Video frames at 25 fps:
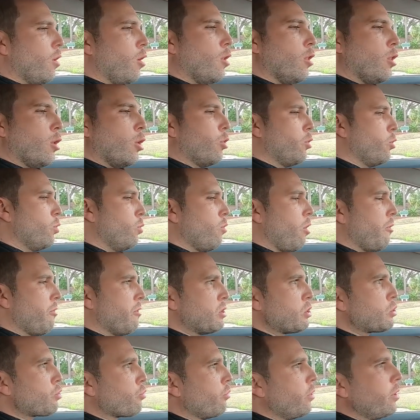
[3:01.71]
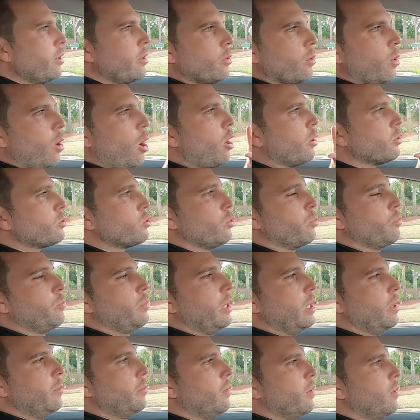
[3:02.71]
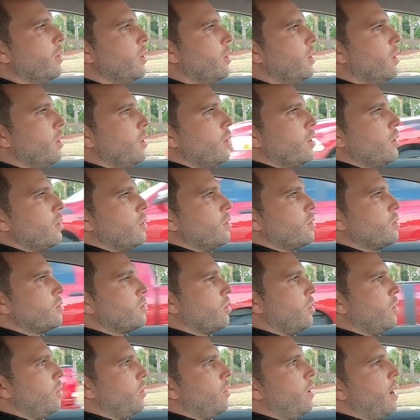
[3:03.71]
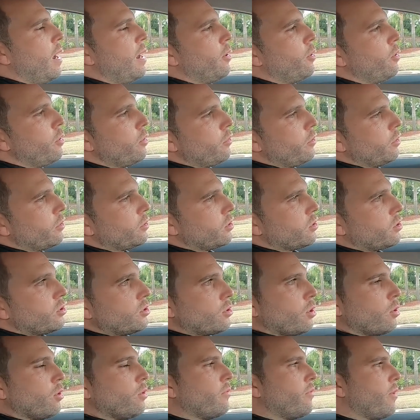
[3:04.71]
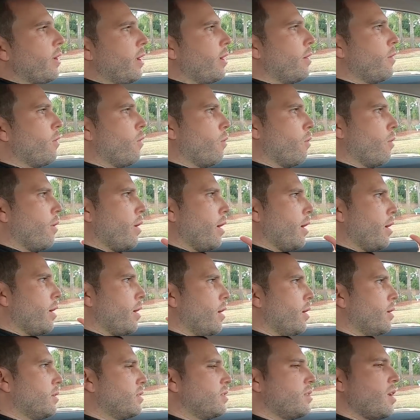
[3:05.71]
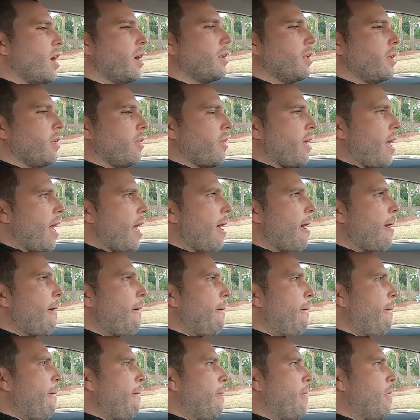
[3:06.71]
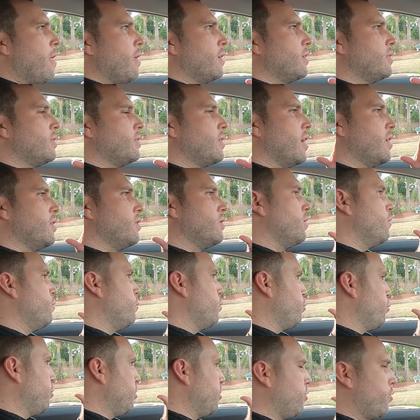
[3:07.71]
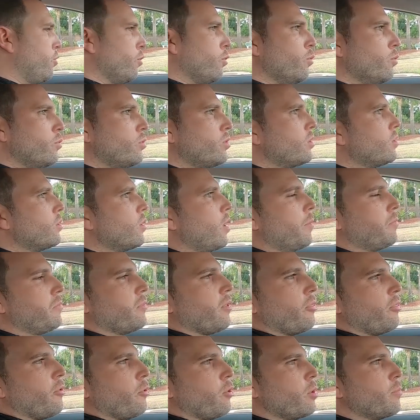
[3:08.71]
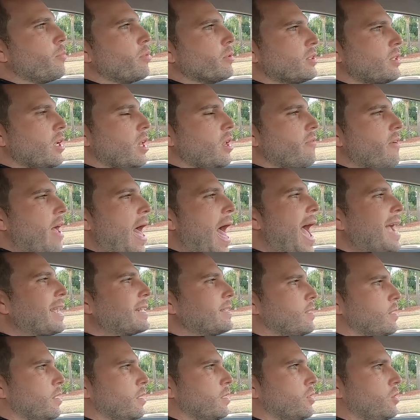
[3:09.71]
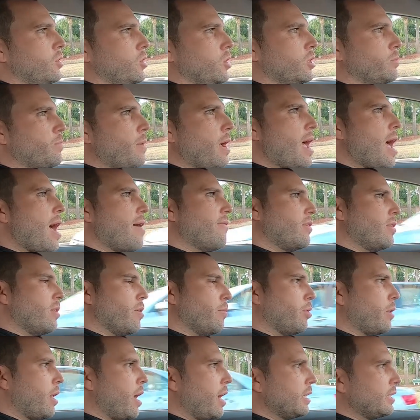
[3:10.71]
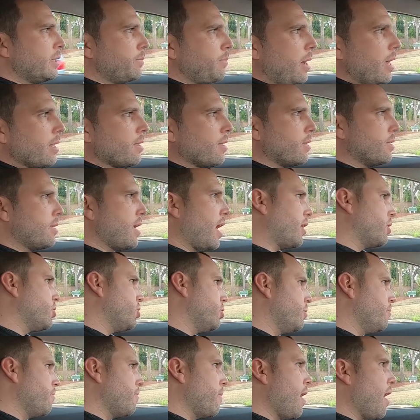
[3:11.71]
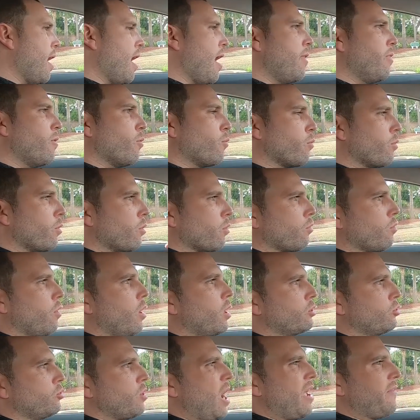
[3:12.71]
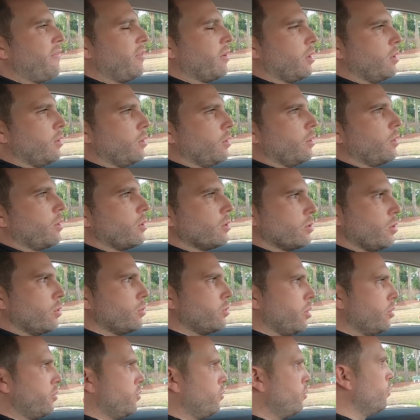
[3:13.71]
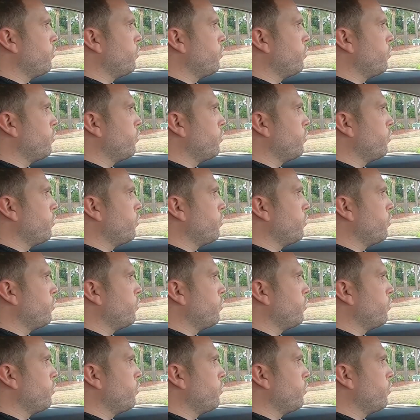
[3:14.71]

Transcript: alert you on the screen. It'll also beep. So I heard there's a survey or a study that says it will reduce up to 30% of accidents just by having the blind spot detection and the rear cross traffic alert, because those are two